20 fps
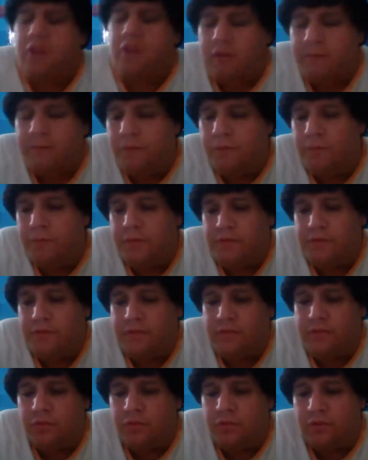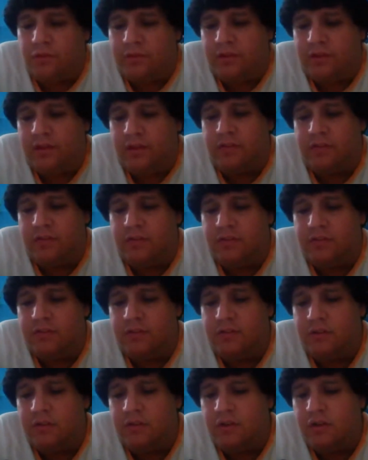to form this into a
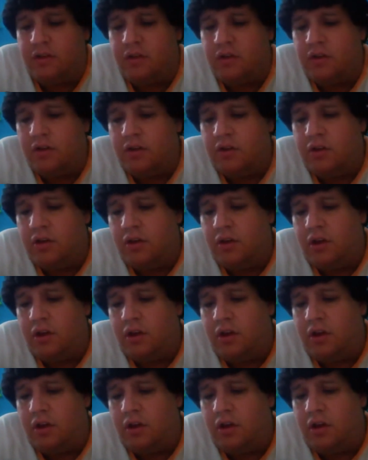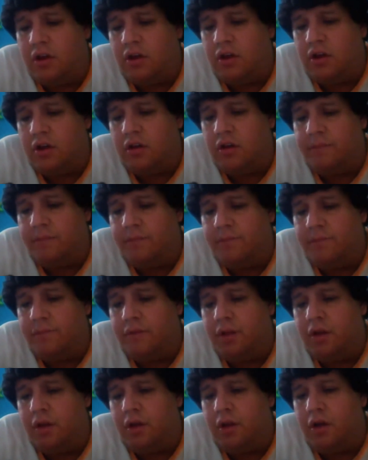sentence. A
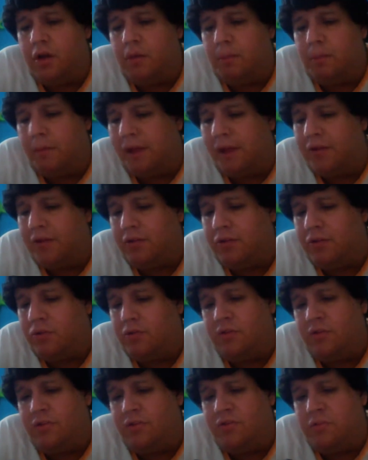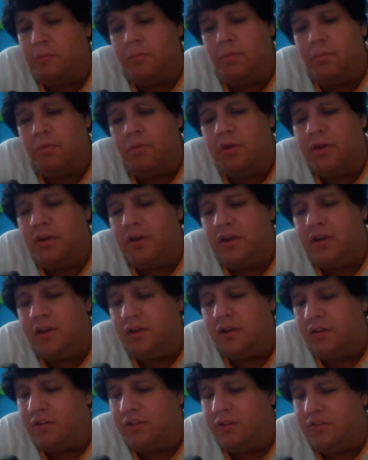bandicoot is
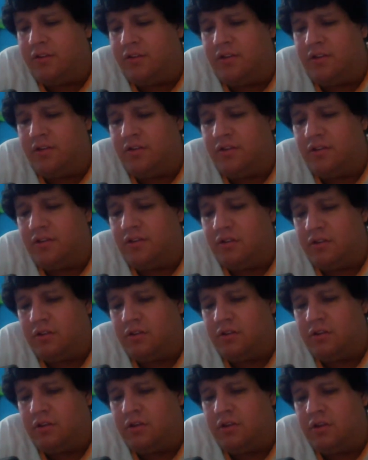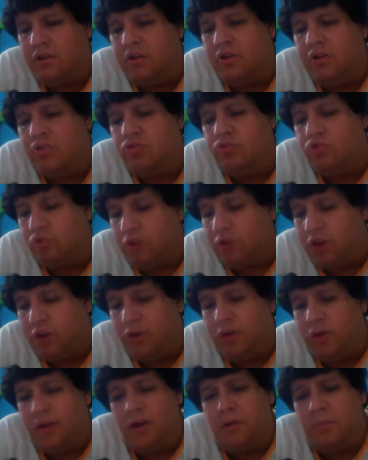appointing a cedar,
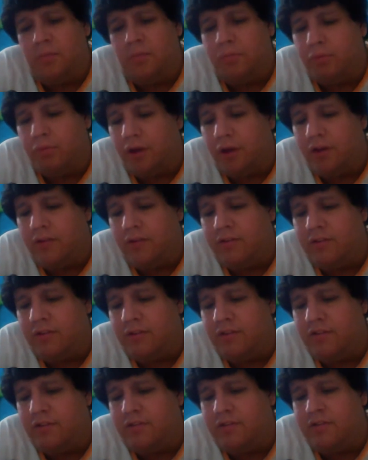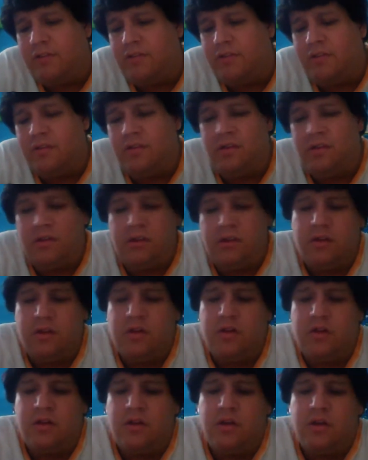triggering a process.
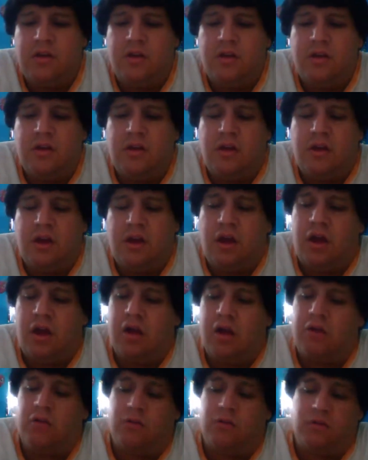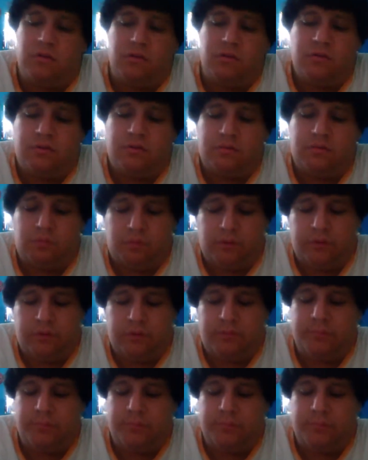I don't know. It's weird.